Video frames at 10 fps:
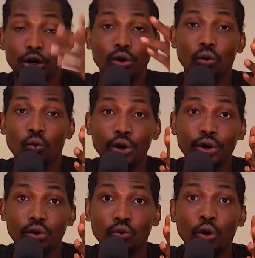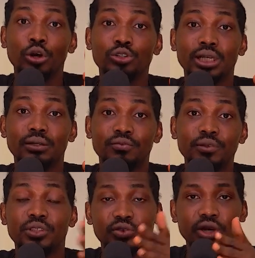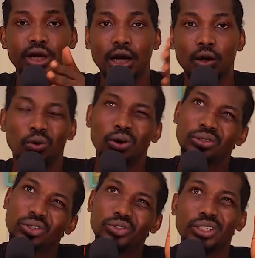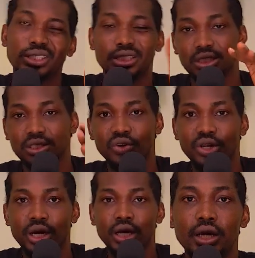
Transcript: one, 153 naira 163 naira